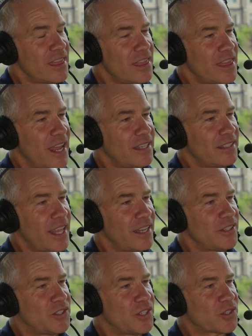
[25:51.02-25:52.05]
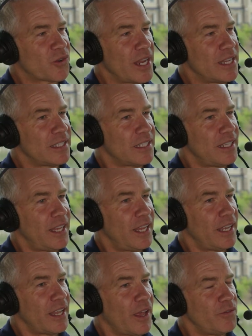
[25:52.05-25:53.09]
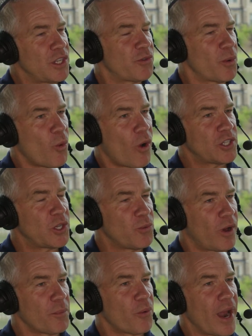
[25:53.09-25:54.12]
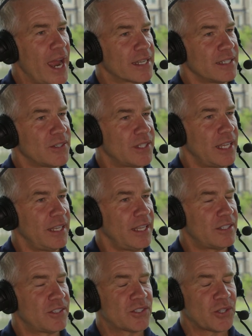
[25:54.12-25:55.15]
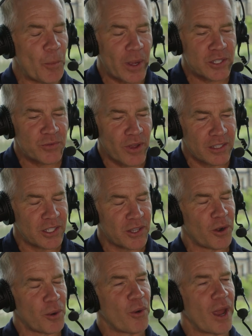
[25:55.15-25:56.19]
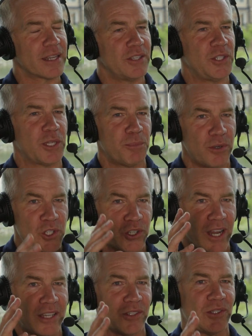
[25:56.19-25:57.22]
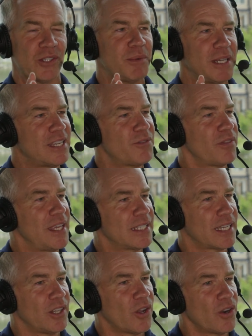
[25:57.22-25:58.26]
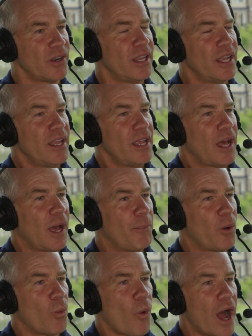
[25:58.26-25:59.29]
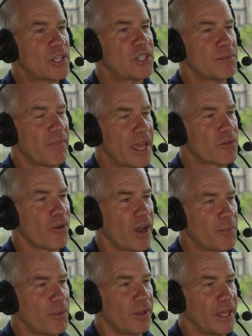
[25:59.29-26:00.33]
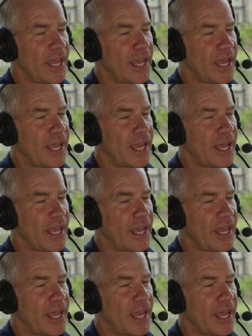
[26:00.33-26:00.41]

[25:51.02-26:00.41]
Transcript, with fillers: now. That is that is just crazy. And uh, just from watching one practice, and it's so much fun to go to practice. You can put your eyes on so many different things and learn. Uh, but watching Mike Vrabel,